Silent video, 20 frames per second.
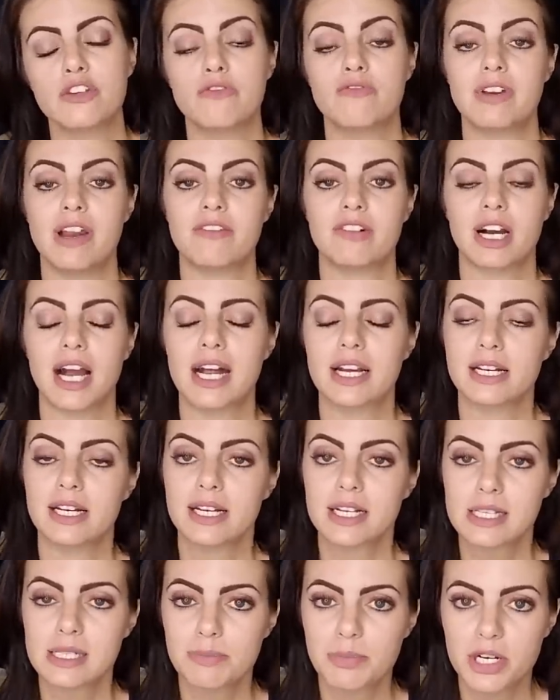You've never had an
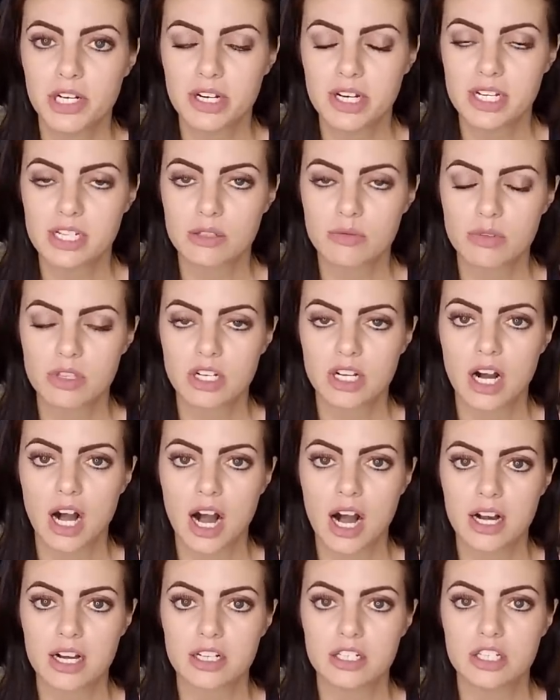experience with a
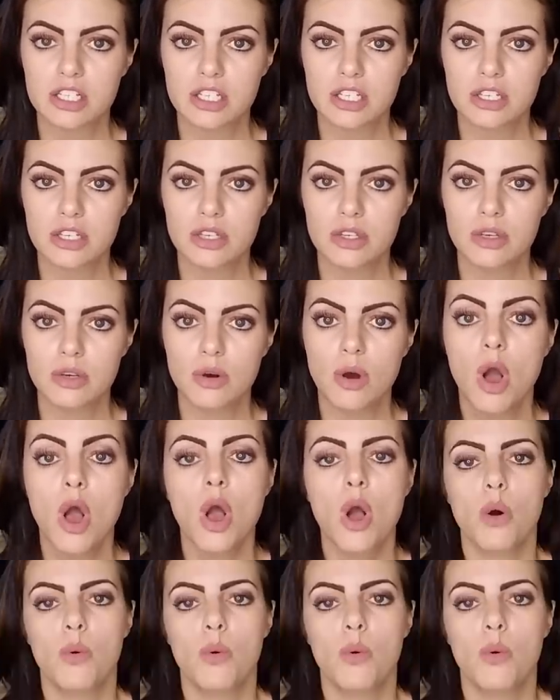cockatoo.